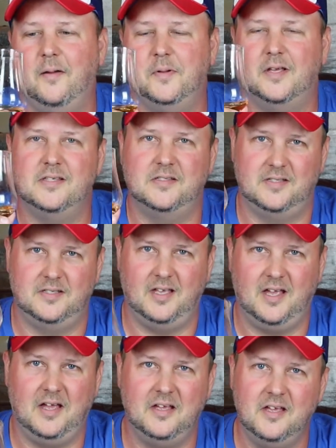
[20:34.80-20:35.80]
because
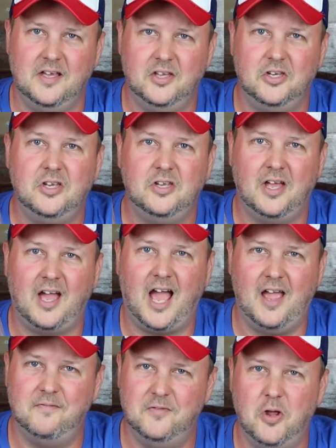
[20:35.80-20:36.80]
I
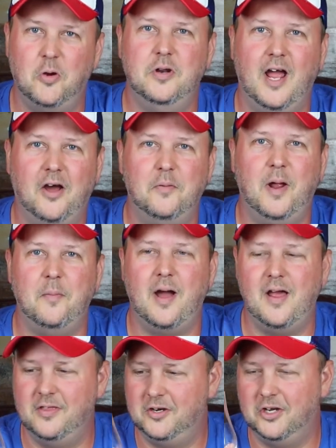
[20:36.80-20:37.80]
have no doubt in my
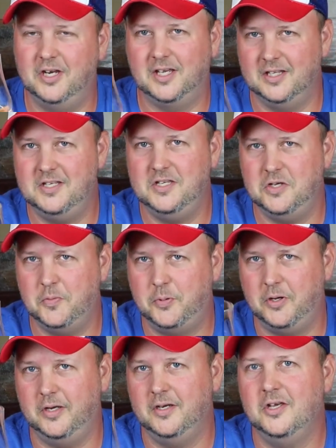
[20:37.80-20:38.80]
mind that you're going to continue to
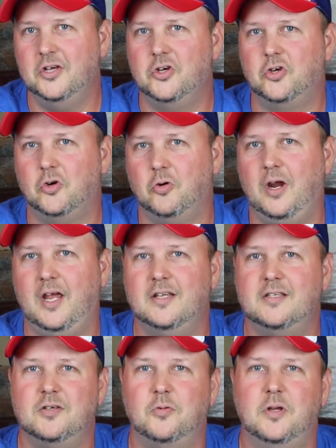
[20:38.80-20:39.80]
put
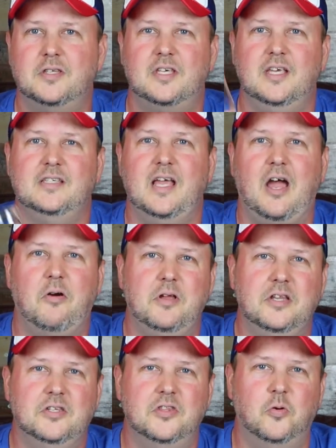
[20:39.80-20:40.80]
great whiskeys out
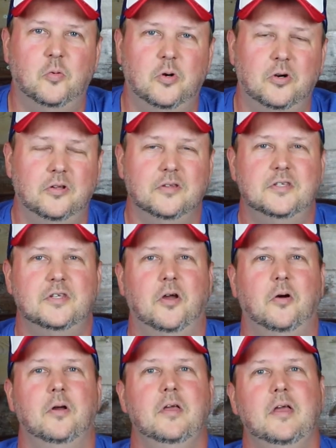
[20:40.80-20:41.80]
into the world.
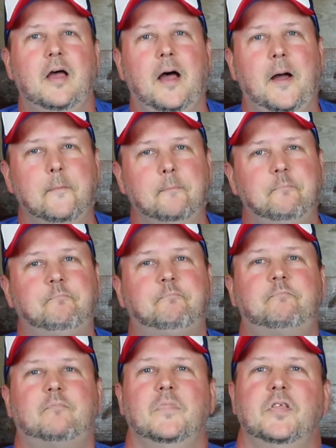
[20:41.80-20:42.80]
So,
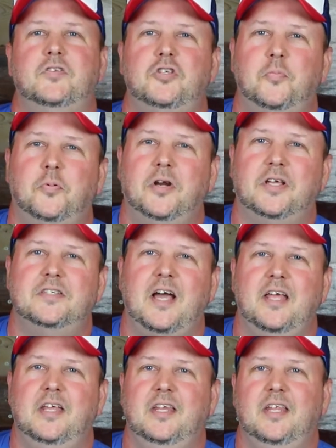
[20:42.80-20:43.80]
super
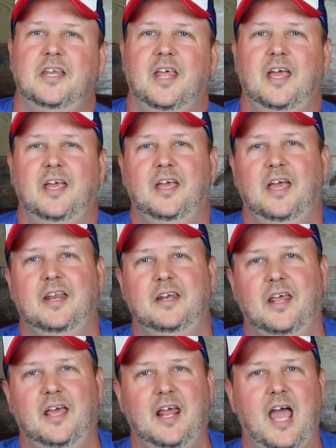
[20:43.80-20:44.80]
excited
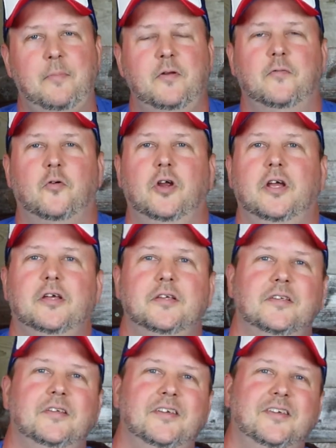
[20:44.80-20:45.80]
and happy for you.
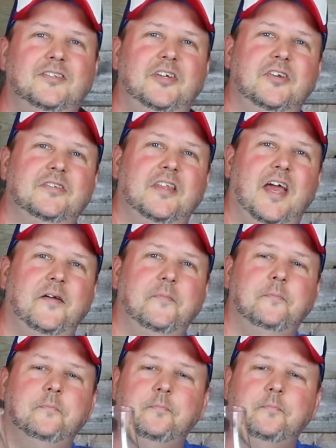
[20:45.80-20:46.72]
Cheers to that.